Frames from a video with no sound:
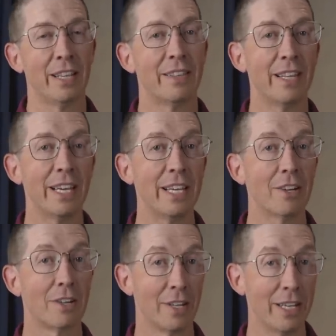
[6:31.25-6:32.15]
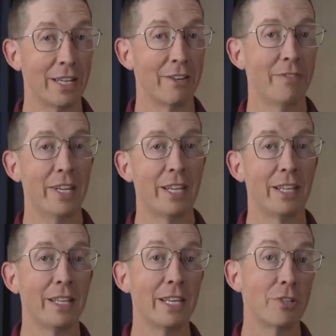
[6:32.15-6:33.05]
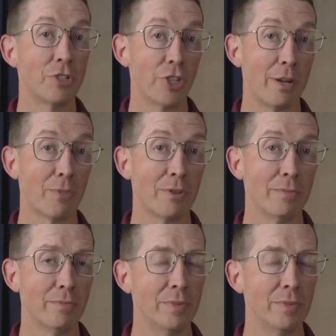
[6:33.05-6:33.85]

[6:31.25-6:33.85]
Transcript: They live in the chamber,